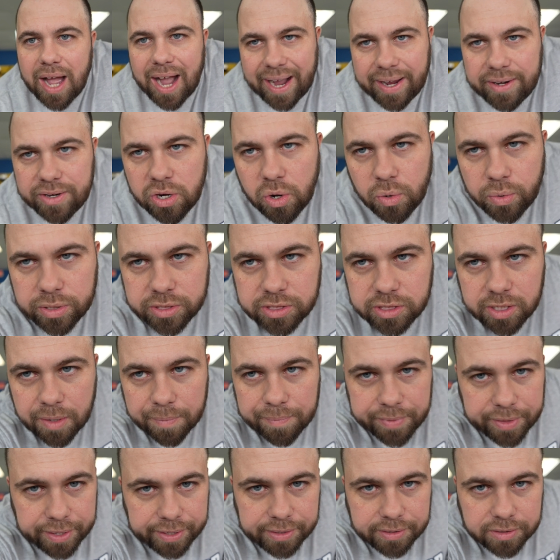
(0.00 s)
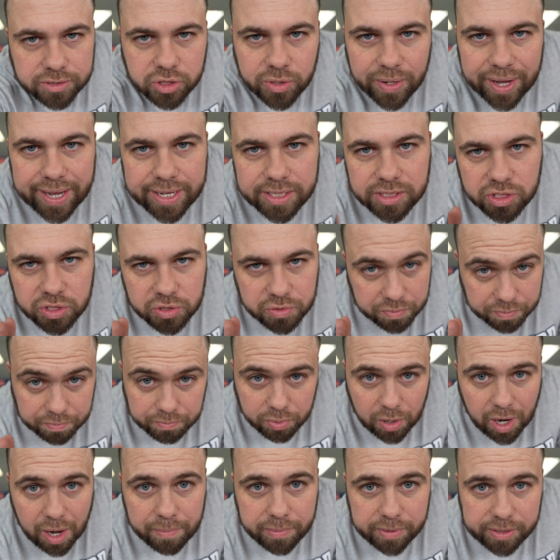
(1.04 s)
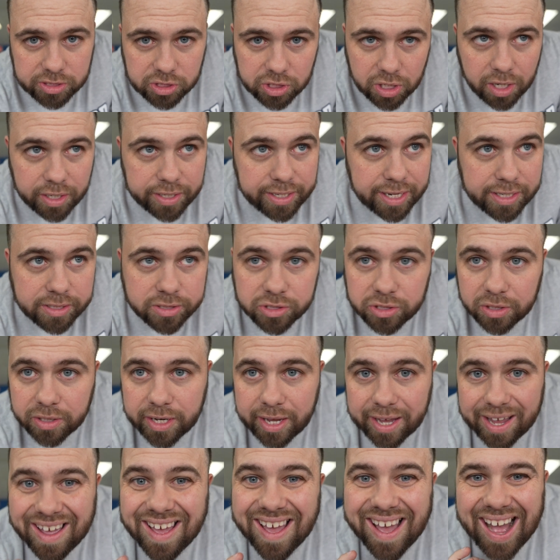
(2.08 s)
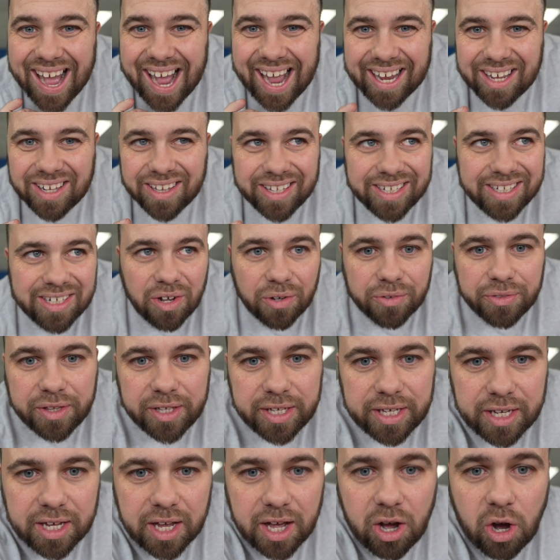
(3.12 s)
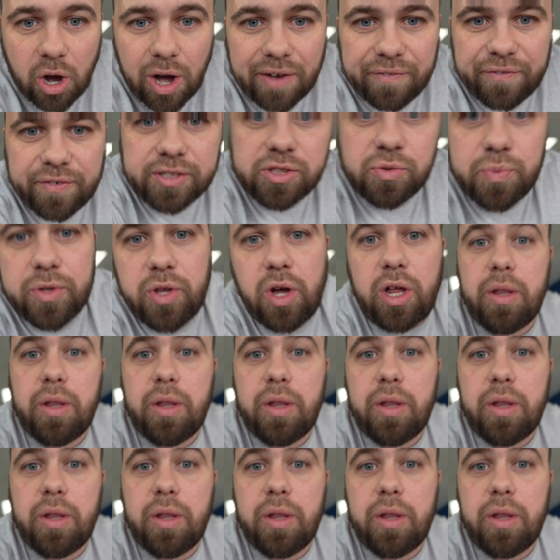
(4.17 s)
I noticed something. So as you probably saw yesterday, I cleaned out the office with all